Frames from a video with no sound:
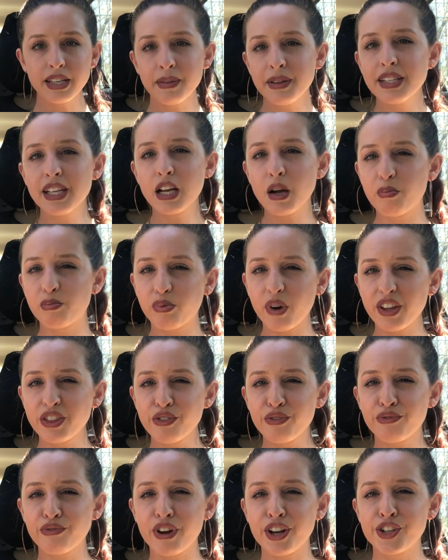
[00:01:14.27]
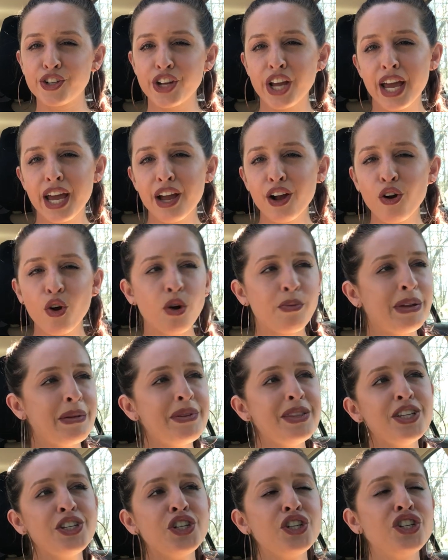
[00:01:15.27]
something's like a breath of fresh air or maybe
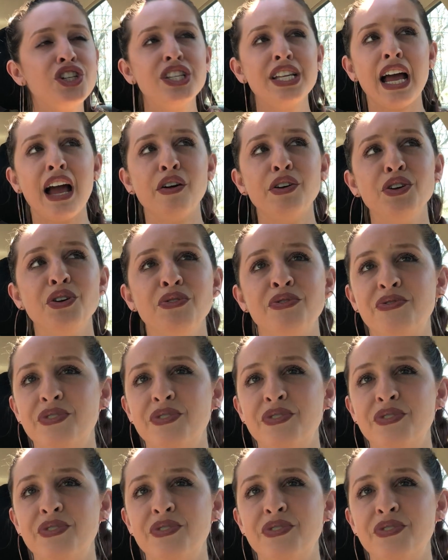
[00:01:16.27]
this is just how you're